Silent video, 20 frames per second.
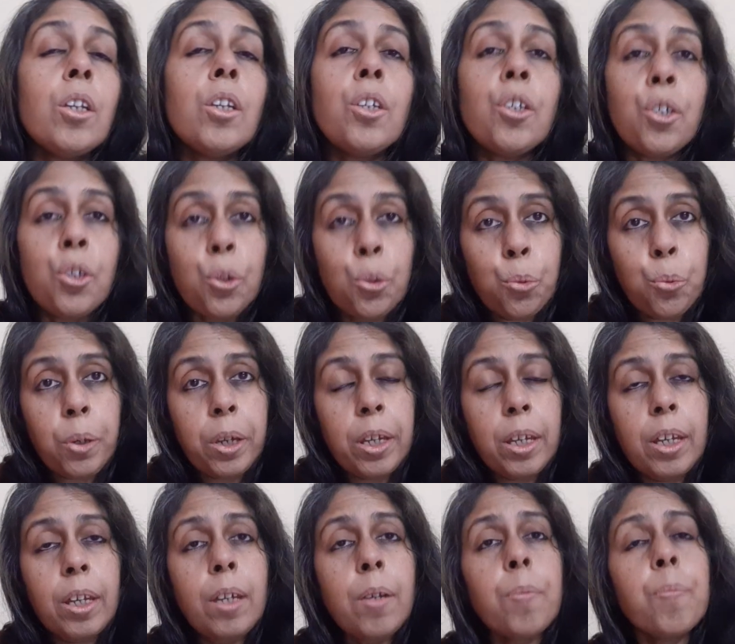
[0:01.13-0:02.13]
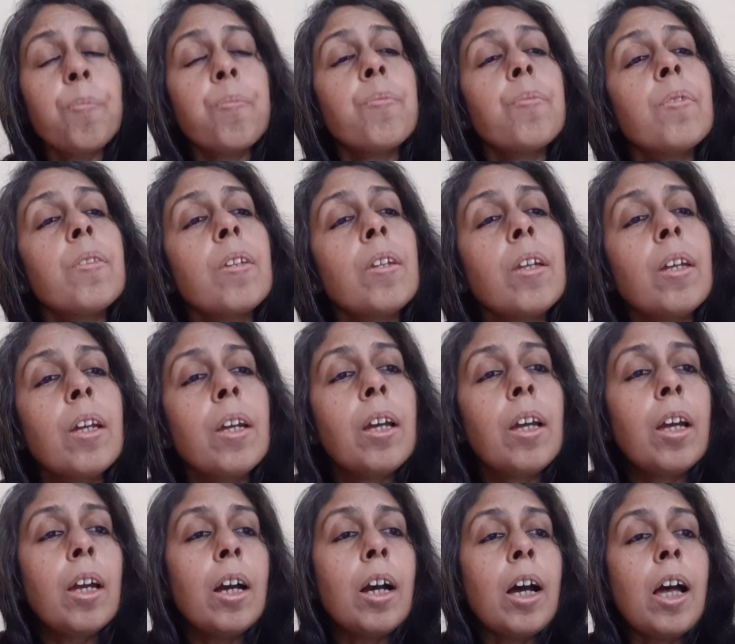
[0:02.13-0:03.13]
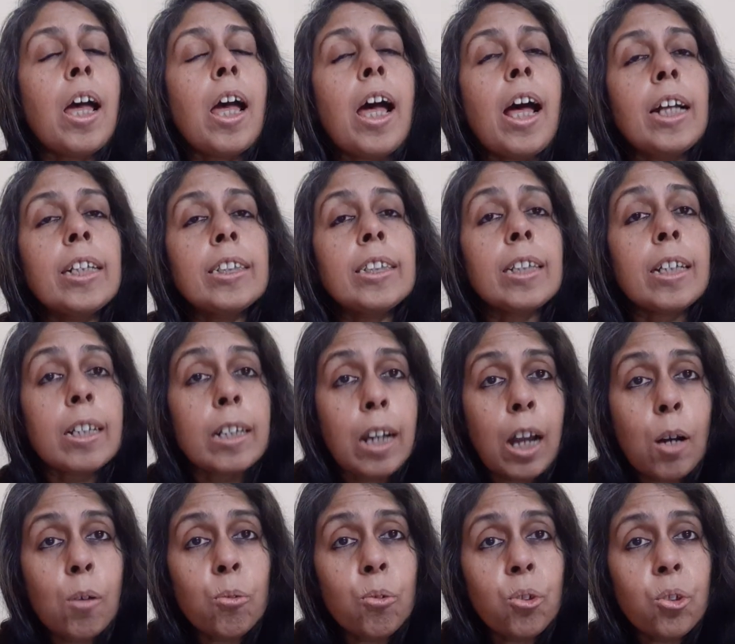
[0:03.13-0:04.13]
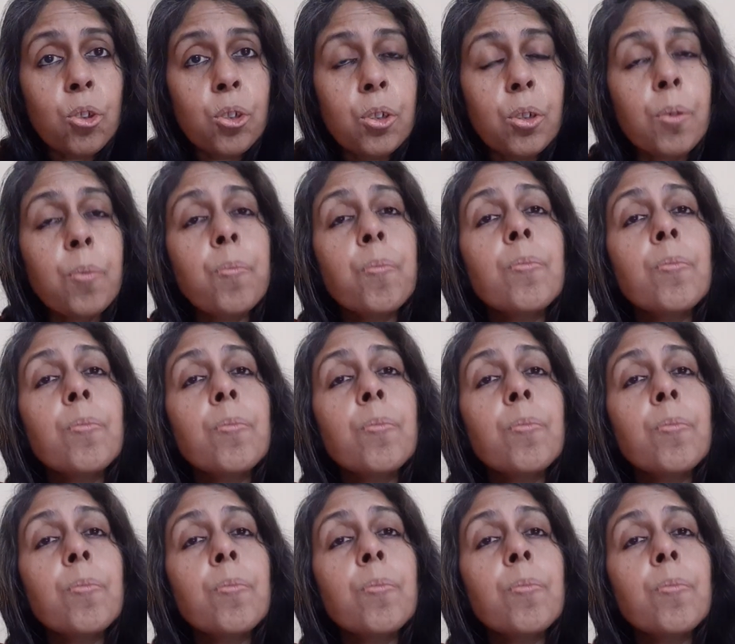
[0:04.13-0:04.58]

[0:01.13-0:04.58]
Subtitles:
UAE has announced